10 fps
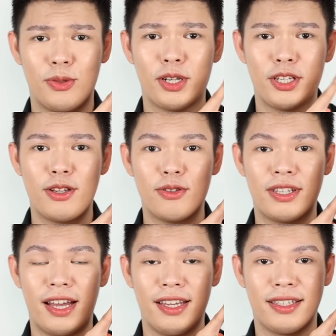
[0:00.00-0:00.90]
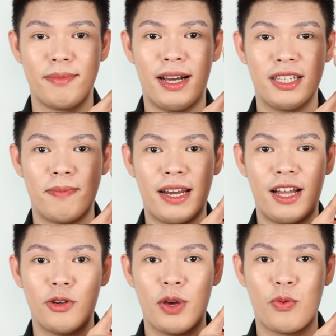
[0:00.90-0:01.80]
Swatches looks nice, diba? Kasi parang
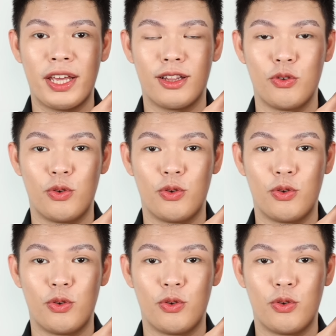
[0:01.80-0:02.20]
ano eh, wet